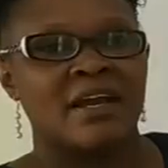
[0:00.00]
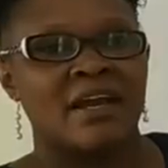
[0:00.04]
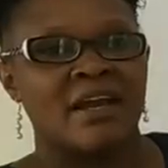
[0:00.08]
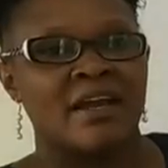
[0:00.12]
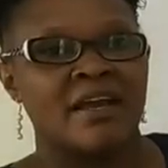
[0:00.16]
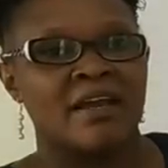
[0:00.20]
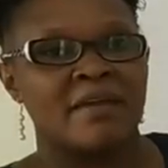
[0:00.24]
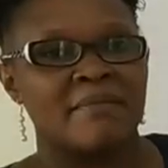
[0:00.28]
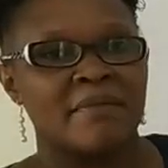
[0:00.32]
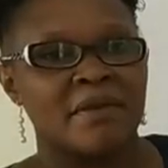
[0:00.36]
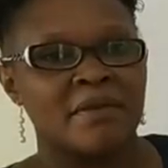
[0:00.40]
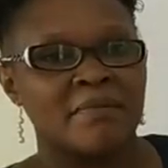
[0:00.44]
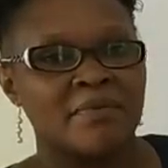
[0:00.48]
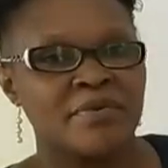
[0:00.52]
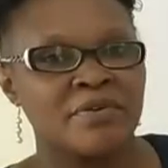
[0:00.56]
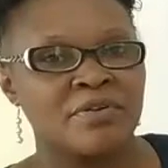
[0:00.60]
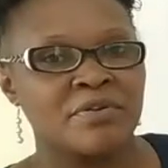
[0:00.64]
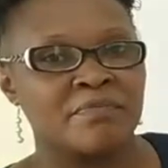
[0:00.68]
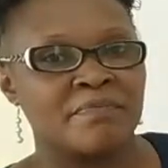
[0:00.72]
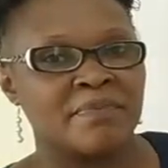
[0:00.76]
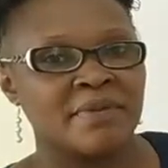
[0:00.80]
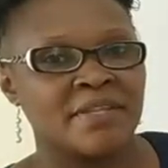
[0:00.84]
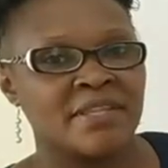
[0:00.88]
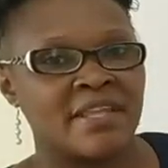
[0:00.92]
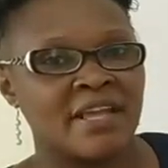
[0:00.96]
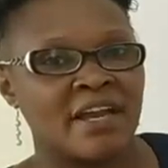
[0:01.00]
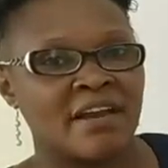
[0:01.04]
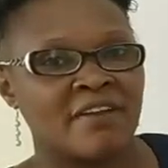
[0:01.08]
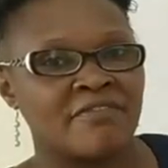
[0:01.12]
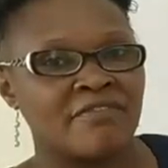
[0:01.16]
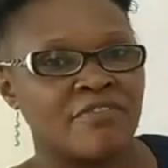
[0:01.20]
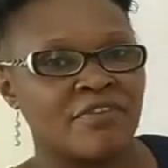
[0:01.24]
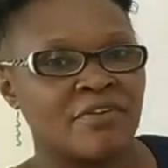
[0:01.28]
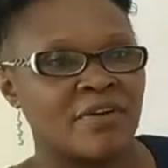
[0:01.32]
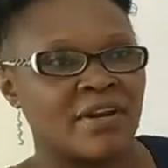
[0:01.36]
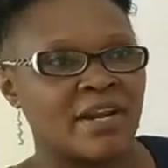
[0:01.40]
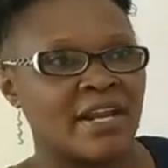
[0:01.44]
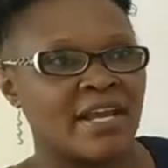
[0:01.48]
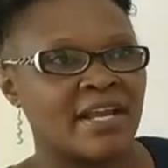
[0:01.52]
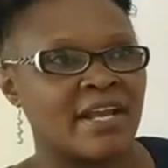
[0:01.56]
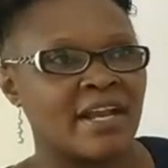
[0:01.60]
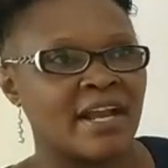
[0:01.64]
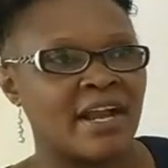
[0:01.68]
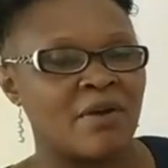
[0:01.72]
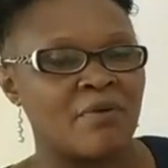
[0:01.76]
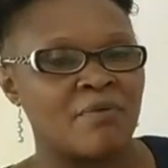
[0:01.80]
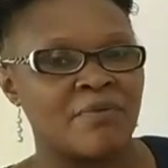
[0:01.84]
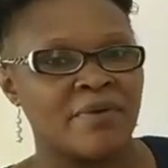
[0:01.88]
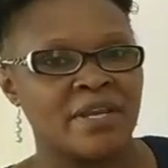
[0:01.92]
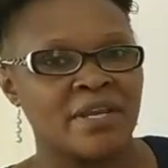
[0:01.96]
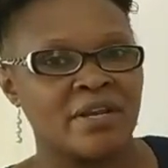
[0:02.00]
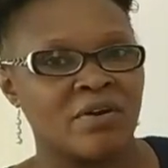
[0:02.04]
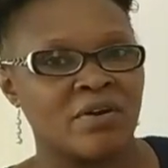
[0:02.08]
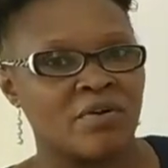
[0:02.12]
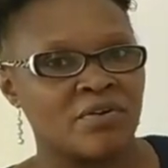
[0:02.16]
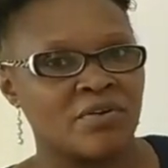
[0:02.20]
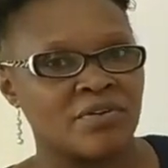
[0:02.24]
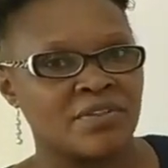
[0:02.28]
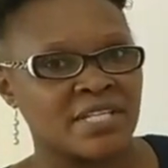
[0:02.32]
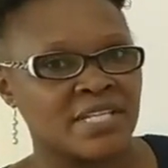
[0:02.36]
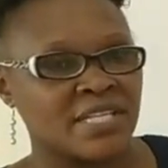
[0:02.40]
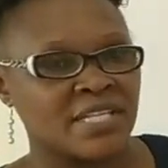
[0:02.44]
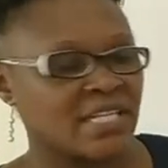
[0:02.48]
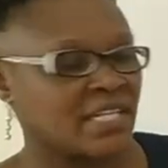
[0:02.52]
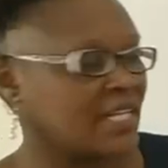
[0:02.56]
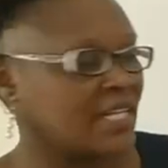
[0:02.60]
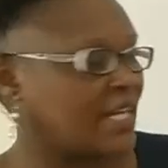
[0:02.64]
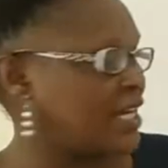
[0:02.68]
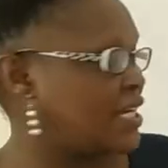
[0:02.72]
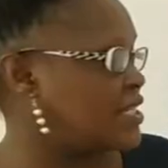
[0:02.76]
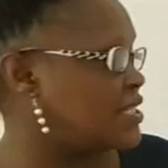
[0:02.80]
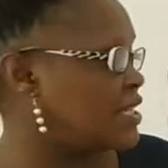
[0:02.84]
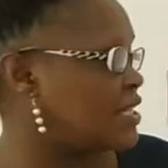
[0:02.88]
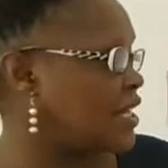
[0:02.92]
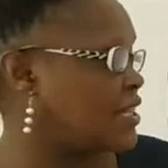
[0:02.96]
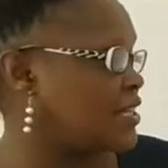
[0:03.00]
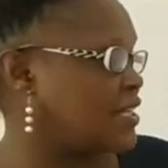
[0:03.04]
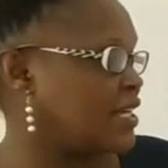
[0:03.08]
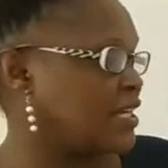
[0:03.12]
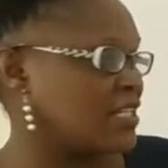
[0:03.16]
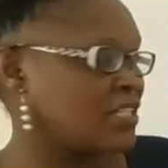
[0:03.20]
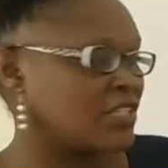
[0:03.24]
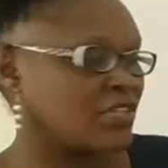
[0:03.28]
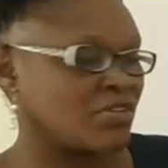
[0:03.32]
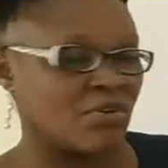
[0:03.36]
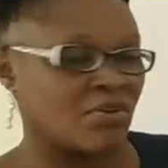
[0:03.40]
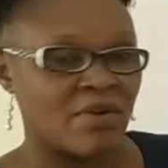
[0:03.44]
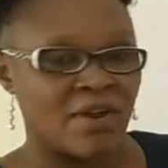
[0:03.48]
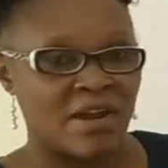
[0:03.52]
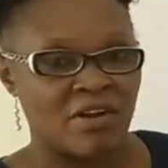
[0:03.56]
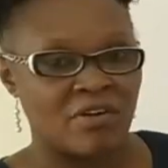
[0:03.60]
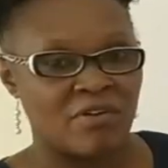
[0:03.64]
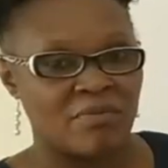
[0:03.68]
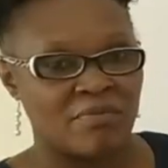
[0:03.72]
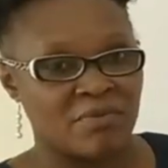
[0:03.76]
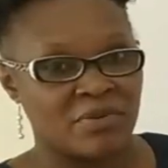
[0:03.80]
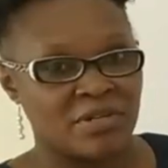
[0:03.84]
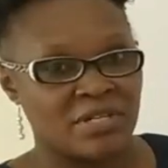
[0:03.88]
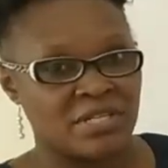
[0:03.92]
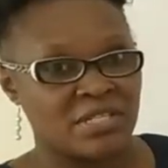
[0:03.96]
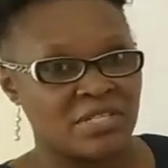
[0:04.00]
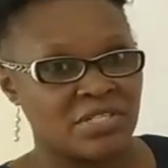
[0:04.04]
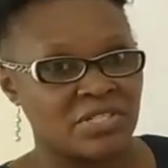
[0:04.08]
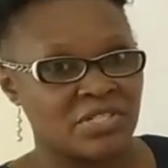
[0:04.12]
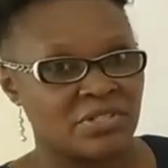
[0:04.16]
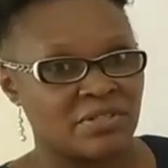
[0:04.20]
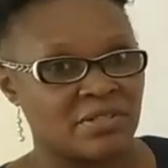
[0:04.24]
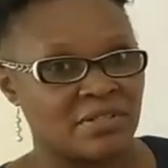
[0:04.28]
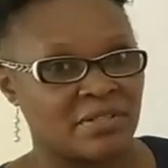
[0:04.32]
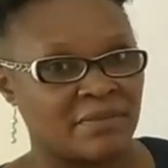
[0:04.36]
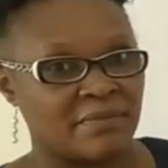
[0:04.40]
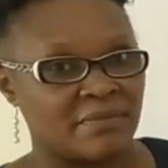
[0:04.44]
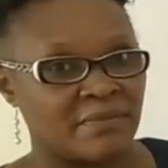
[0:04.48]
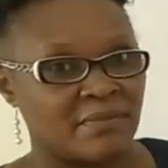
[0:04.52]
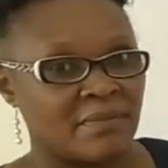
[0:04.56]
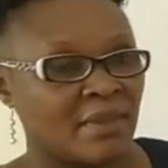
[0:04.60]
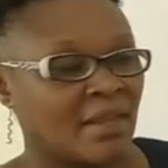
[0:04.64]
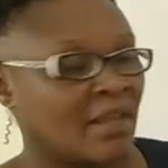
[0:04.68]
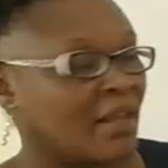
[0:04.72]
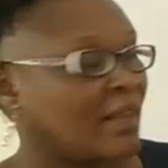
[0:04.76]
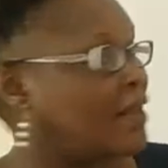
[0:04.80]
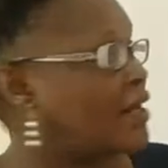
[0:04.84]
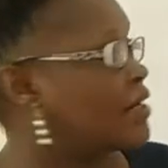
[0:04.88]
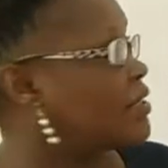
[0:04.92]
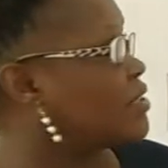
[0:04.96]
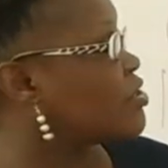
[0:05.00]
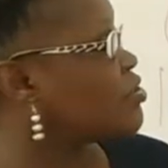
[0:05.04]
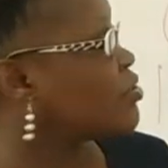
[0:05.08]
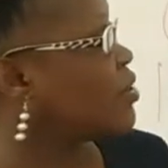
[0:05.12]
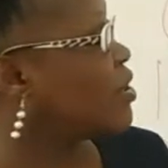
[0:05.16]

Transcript: maybe you'll be there for like a week or 3 days and there is no accommodation. That is one